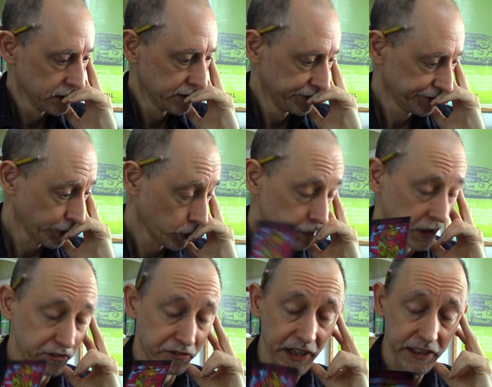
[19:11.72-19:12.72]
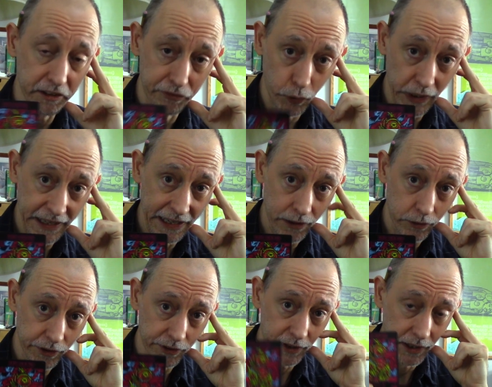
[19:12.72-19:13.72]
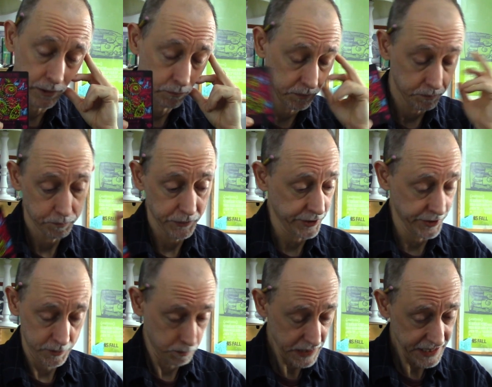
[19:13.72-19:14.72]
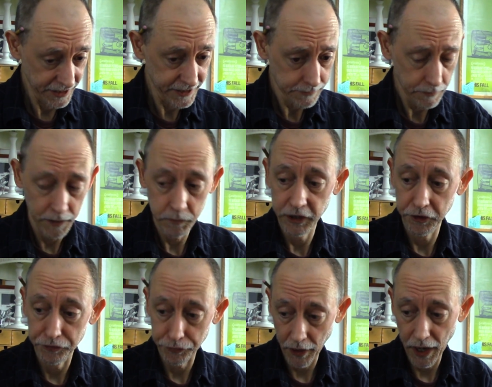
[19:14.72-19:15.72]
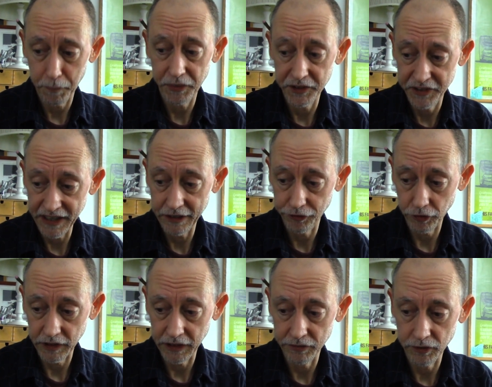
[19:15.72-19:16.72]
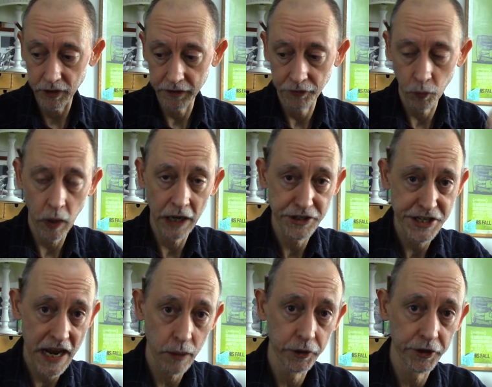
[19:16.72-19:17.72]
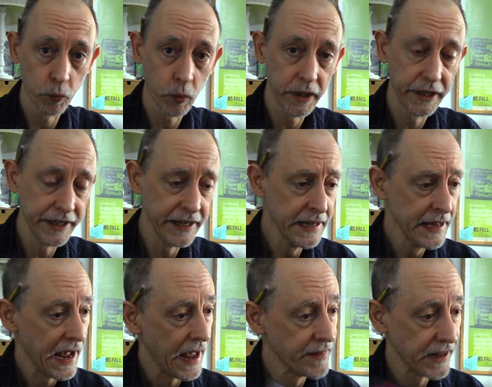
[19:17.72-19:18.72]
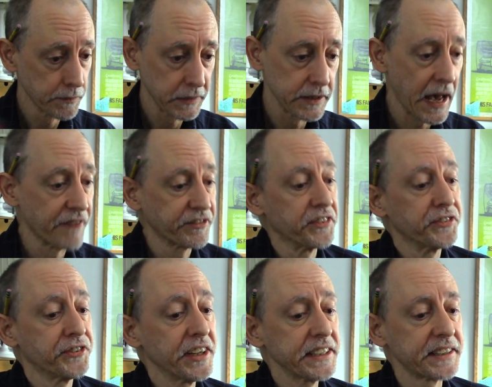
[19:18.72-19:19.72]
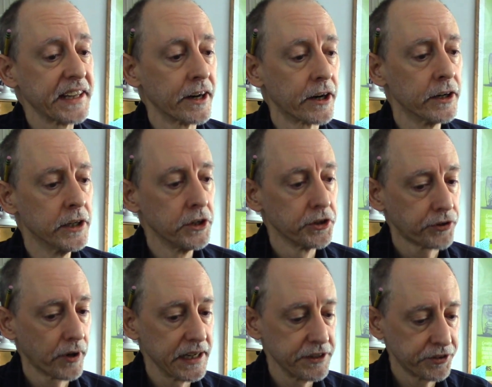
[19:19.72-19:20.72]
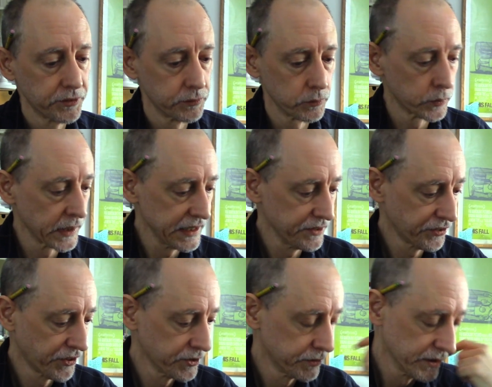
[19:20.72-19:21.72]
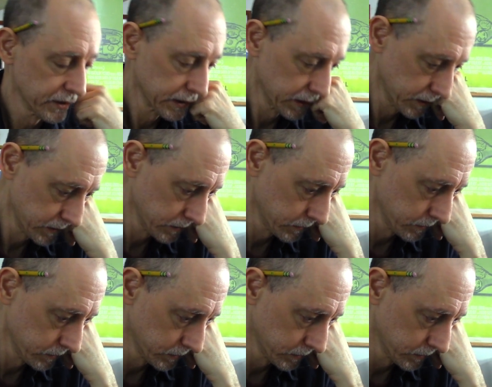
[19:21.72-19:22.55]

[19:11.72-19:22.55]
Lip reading: So I'm going to fight the Void Hound. I'm going to beat it. I'm going to drop the danger level of the Watchtower to 1, and then I'm going to have to sit there trying to raise the...